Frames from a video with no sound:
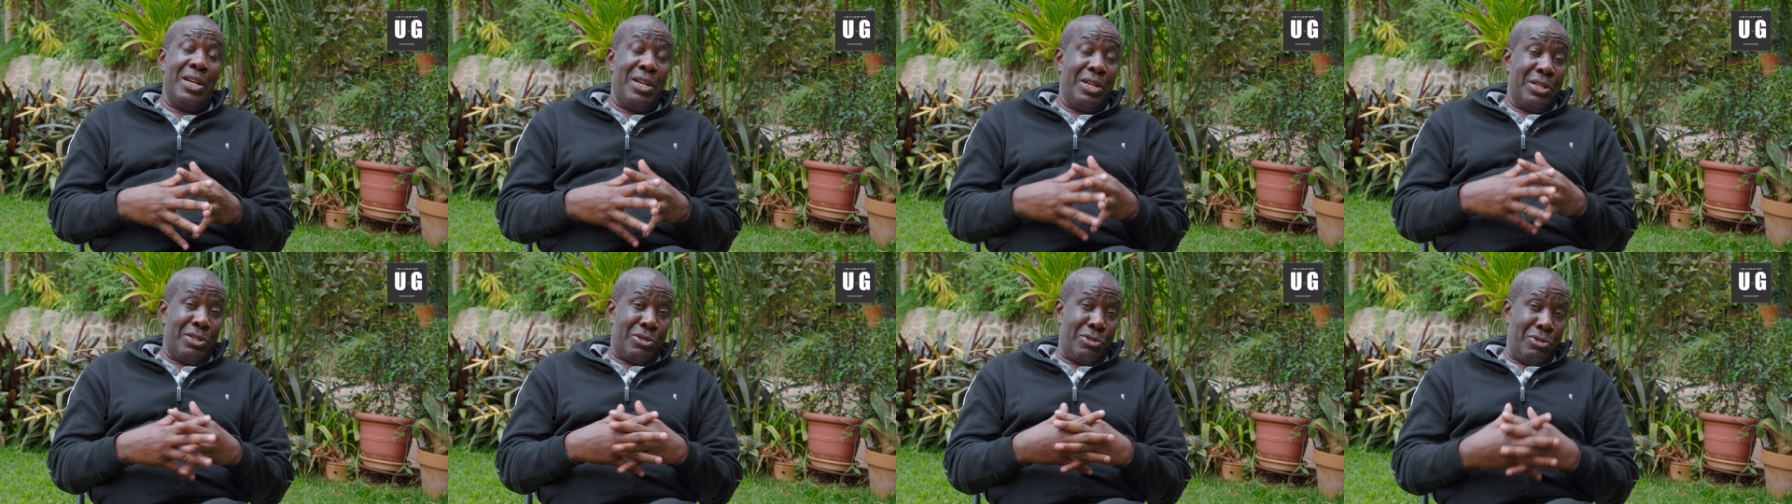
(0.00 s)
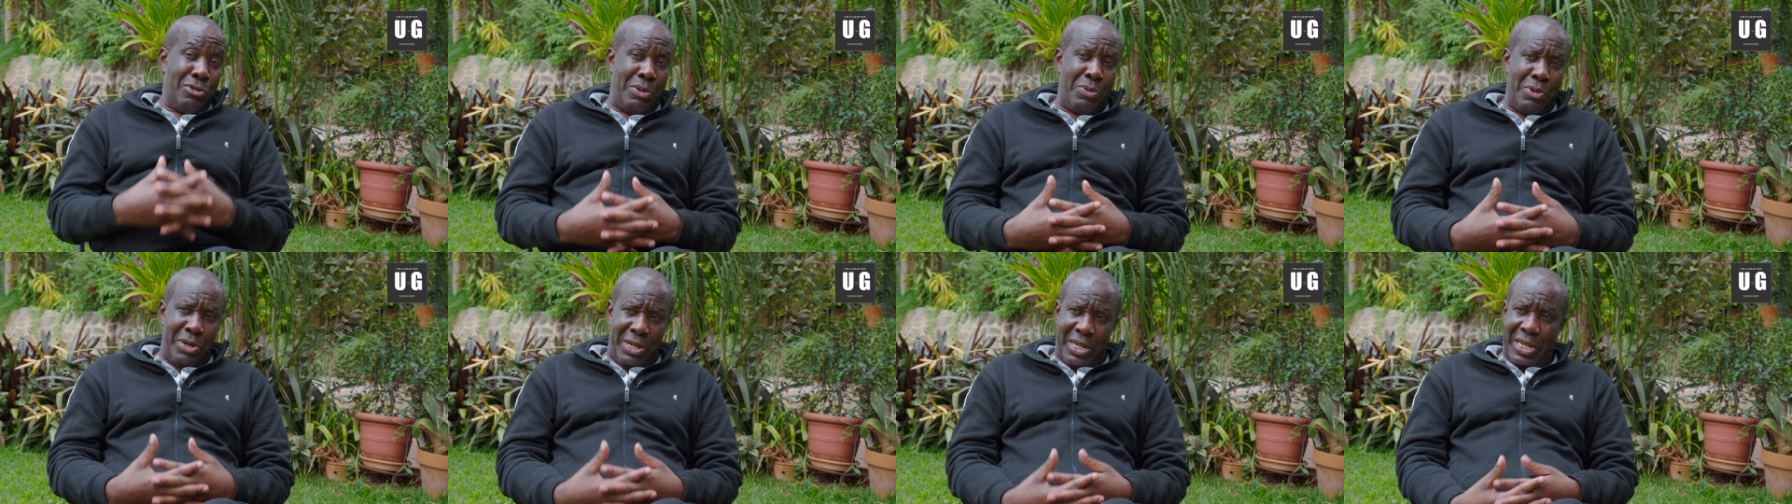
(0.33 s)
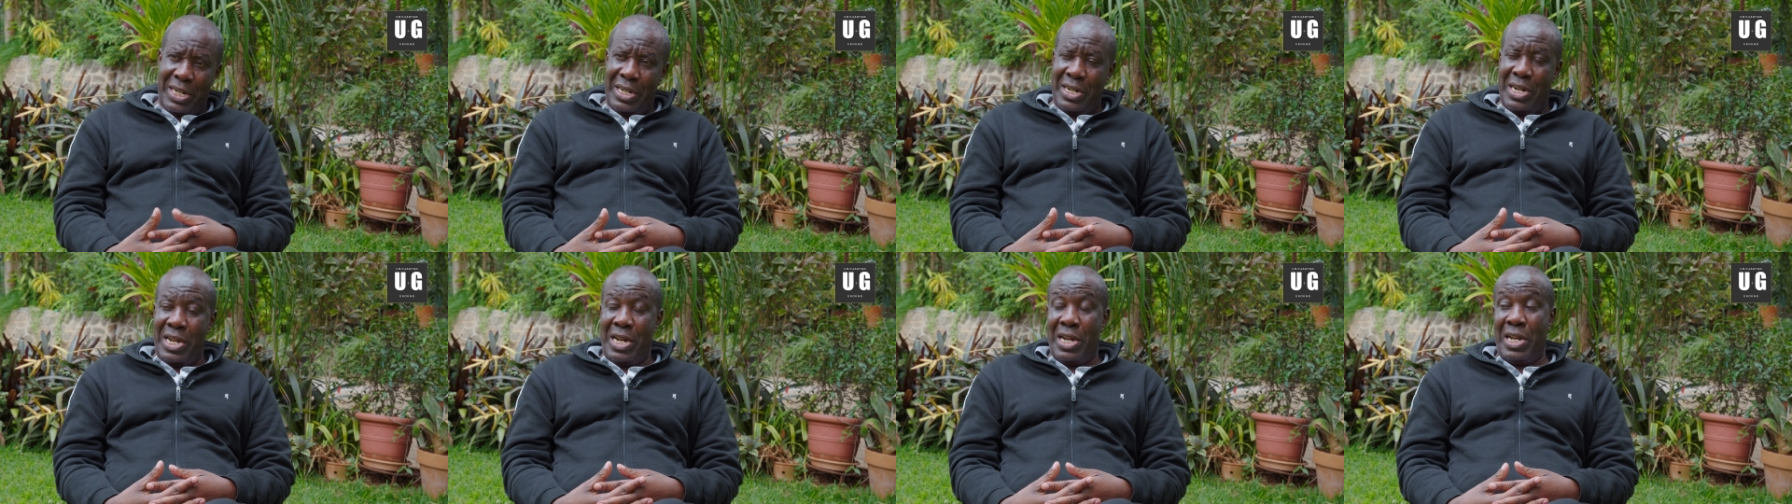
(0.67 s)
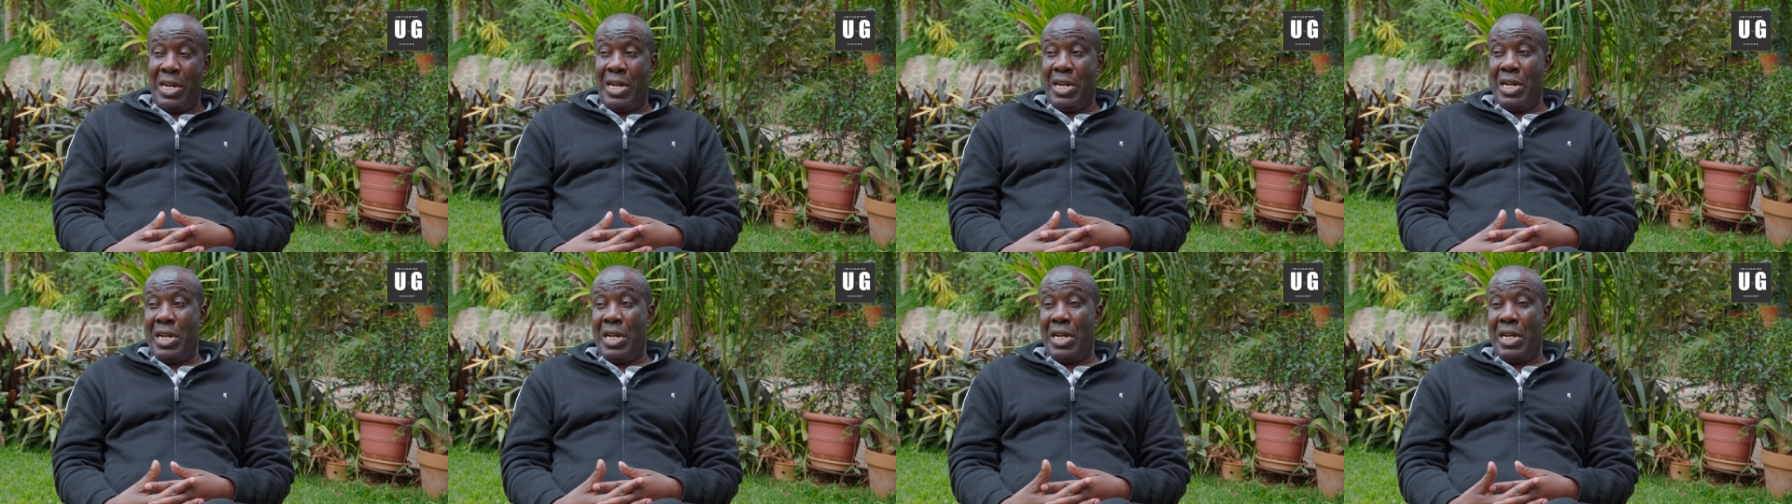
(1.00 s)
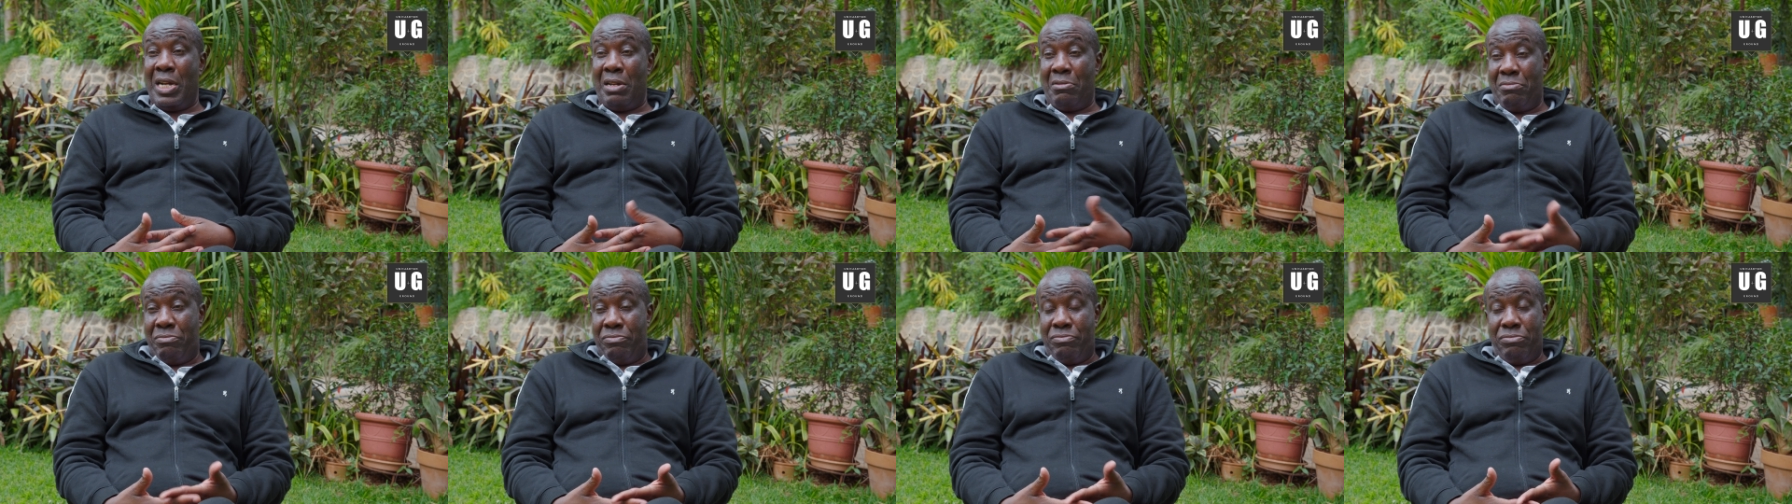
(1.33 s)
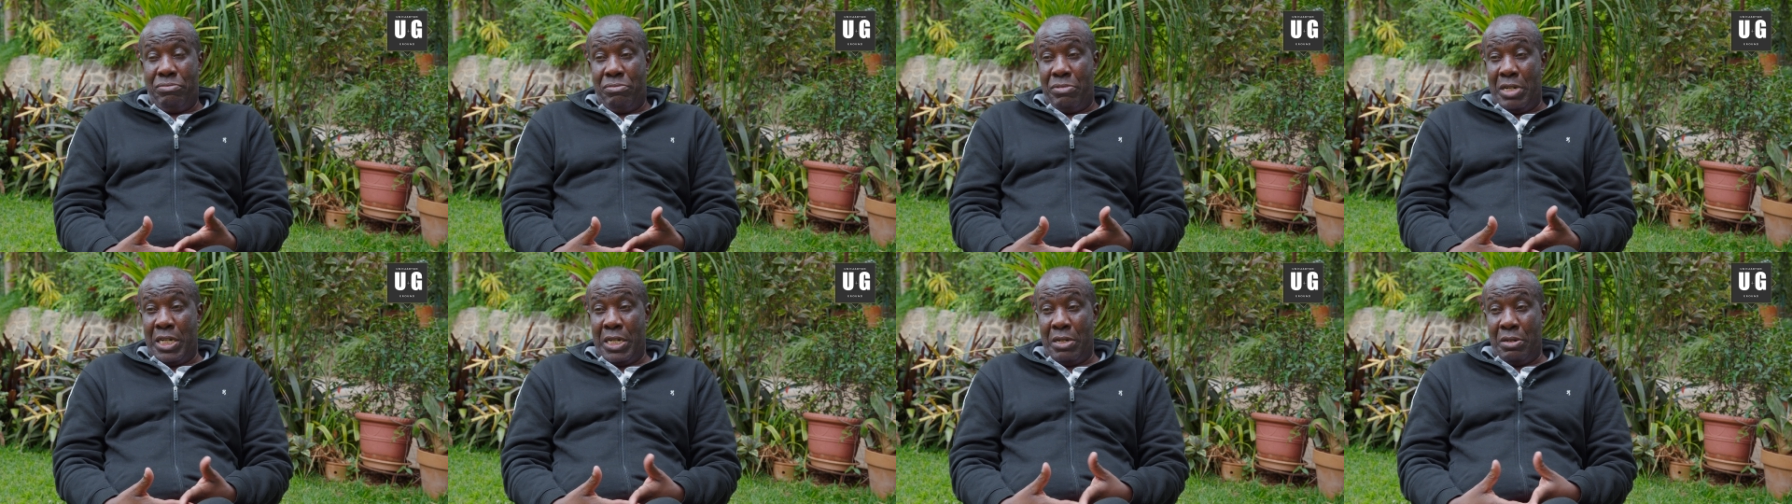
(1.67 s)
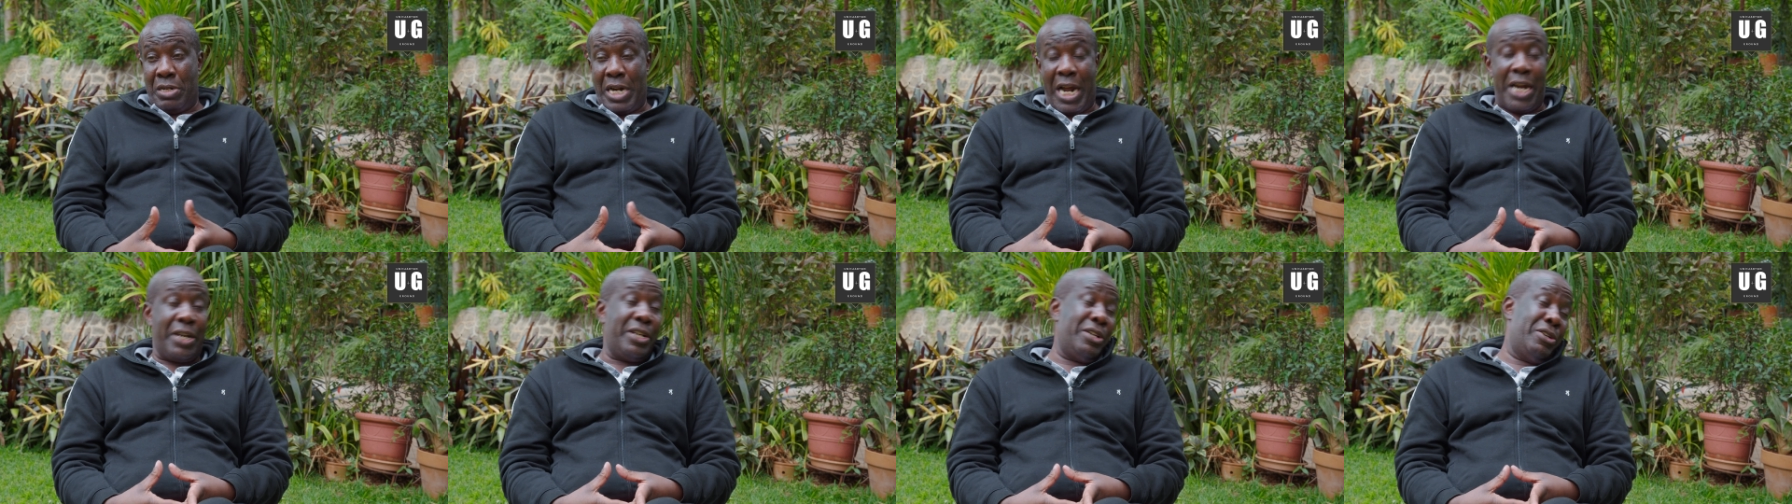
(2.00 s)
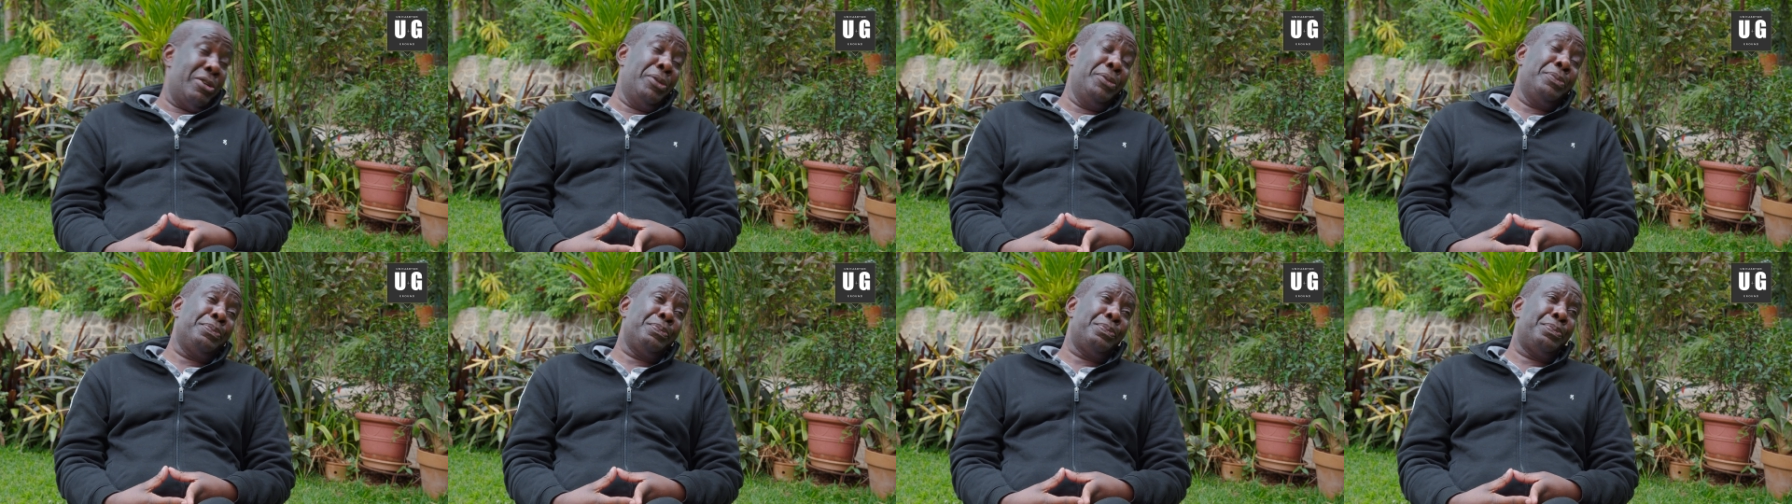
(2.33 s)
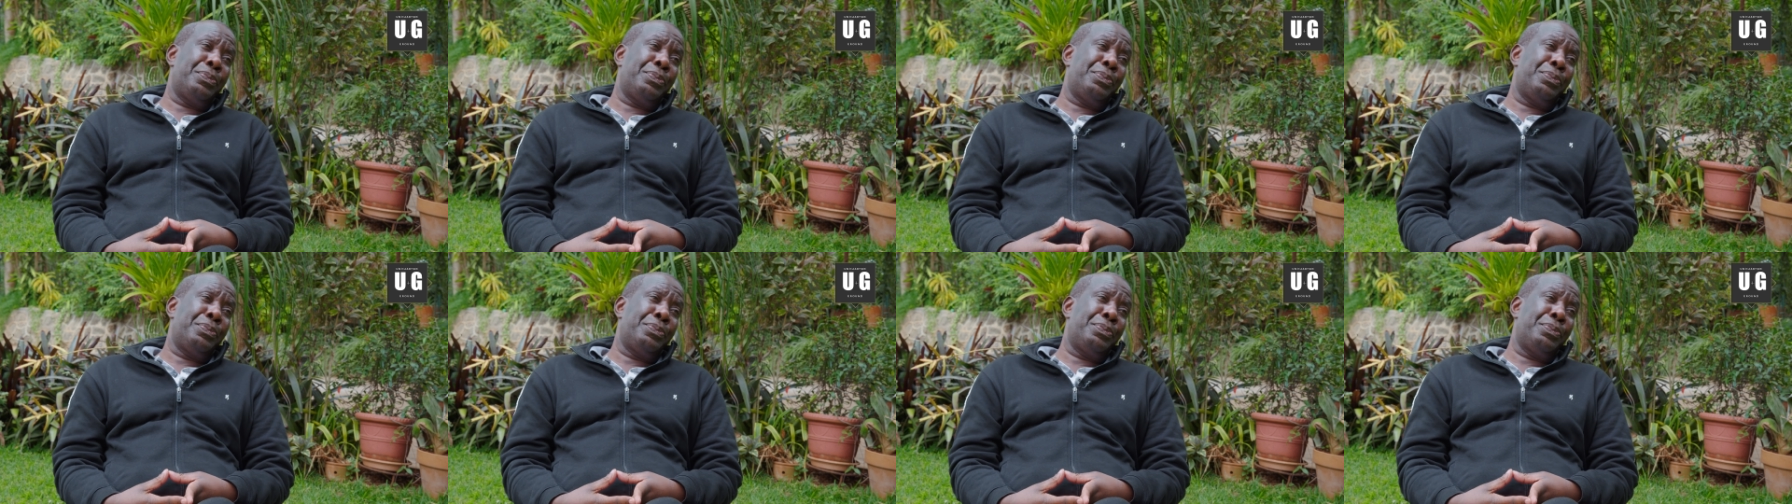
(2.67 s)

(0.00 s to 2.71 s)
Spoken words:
So I wanted radical,